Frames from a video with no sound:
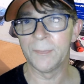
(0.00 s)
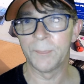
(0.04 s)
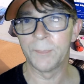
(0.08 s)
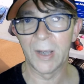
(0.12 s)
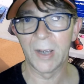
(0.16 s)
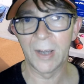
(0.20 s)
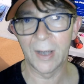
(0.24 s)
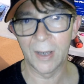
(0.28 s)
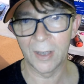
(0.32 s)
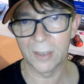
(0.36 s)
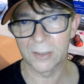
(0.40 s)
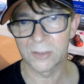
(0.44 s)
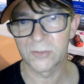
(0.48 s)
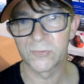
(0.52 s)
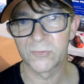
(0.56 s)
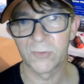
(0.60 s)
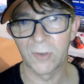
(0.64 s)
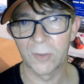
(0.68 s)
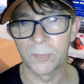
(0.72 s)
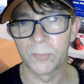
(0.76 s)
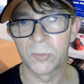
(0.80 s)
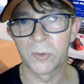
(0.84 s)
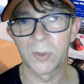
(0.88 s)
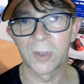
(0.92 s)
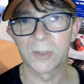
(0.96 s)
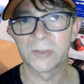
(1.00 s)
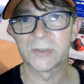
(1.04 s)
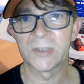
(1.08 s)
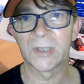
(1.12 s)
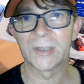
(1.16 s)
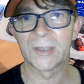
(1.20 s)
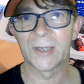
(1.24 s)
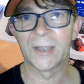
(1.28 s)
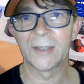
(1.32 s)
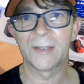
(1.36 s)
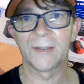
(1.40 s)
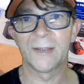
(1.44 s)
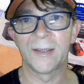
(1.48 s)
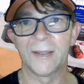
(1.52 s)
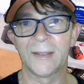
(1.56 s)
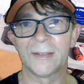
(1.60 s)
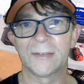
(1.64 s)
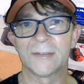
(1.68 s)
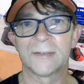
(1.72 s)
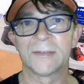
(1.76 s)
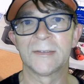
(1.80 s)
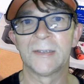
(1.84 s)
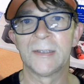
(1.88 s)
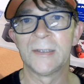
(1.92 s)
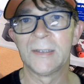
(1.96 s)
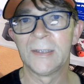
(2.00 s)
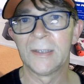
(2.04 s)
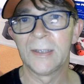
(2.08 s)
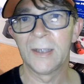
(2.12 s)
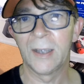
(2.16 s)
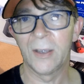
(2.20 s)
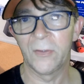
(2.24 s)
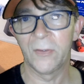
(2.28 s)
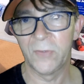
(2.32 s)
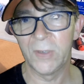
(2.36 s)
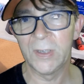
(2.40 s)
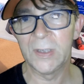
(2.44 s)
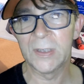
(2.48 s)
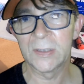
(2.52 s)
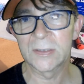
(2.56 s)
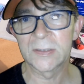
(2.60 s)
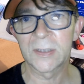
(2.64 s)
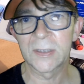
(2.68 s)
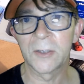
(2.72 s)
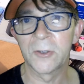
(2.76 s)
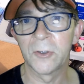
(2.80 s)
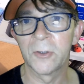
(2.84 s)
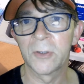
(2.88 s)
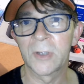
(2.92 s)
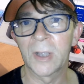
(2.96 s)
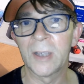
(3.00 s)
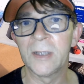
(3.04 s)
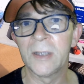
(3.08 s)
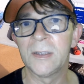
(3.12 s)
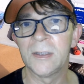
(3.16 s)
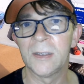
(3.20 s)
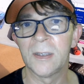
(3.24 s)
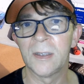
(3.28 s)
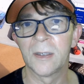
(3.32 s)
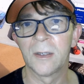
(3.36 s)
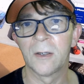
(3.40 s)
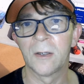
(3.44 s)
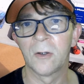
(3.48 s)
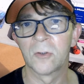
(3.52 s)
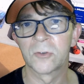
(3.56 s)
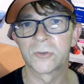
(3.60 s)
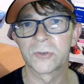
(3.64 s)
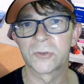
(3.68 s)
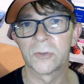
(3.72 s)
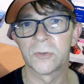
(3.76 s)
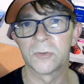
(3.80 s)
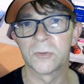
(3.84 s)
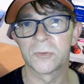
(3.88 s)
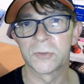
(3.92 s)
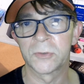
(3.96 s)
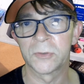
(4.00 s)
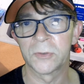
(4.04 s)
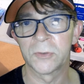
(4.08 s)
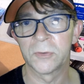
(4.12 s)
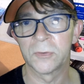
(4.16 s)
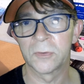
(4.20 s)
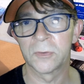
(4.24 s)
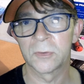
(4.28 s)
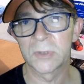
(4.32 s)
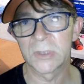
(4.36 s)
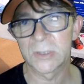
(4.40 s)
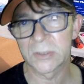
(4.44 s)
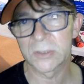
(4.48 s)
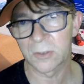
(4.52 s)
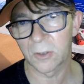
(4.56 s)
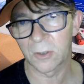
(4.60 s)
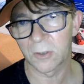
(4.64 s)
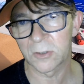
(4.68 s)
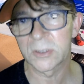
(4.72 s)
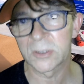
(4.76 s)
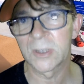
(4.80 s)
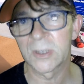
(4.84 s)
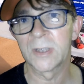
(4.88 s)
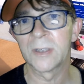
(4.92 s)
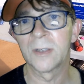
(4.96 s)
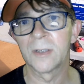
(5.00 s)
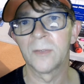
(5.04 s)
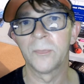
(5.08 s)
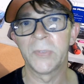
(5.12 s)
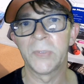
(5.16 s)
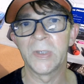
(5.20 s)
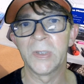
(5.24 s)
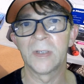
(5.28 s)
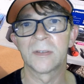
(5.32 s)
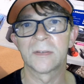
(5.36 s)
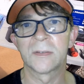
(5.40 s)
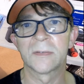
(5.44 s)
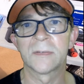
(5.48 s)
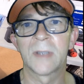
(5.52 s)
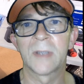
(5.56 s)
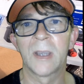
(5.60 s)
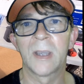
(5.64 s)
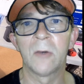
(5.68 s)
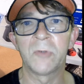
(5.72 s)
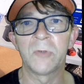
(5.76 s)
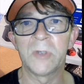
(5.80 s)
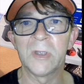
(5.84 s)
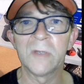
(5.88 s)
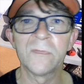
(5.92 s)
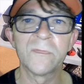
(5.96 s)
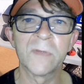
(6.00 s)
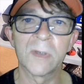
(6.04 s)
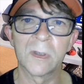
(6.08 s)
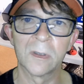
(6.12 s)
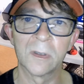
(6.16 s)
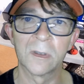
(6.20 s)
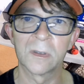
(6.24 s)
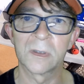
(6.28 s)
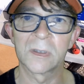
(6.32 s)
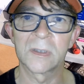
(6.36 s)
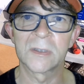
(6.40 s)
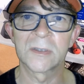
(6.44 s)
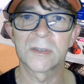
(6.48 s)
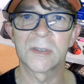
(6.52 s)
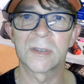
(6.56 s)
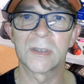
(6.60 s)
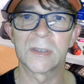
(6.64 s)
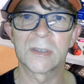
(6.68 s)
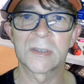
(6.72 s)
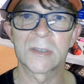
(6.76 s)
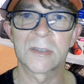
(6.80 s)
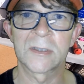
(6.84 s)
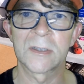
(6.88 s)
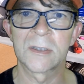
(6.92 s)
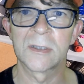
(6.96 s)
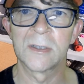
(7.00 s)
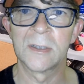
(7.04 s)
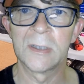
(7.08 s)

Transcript: parts for a project like that, I think it's a good idea also to discuss a little bit how difficult is this.